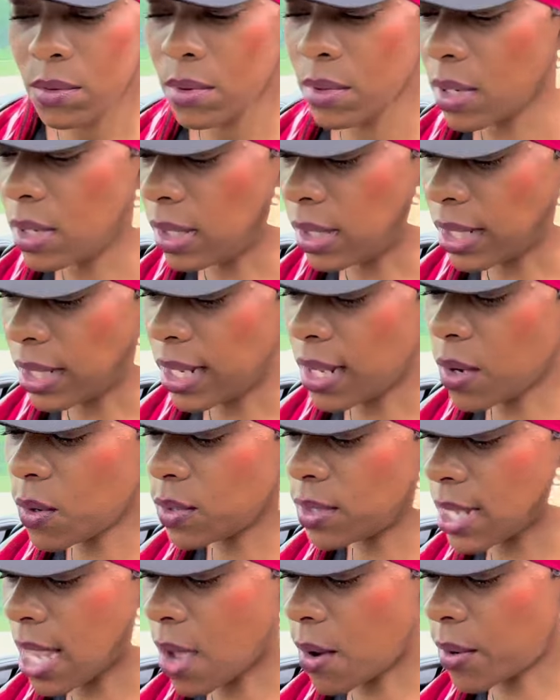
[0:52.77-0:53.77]

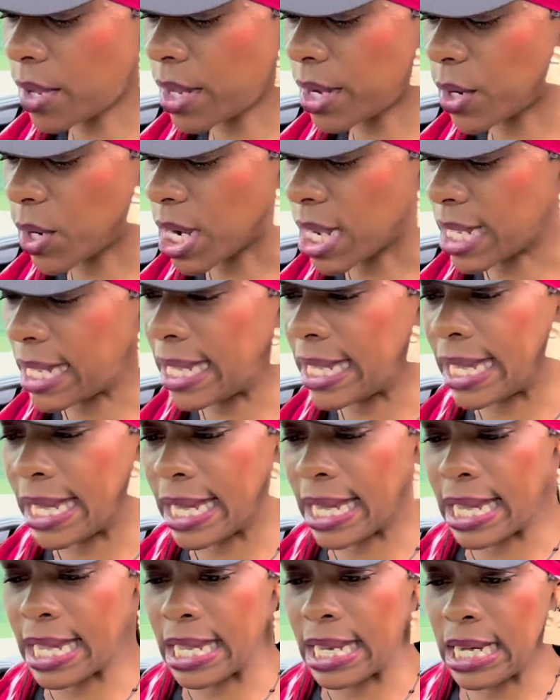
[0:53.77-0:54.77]
Leo's out here
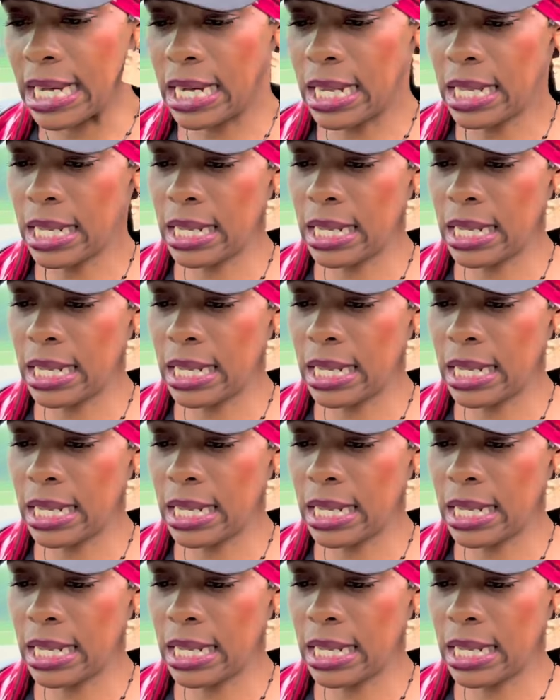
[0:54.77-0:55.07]
again.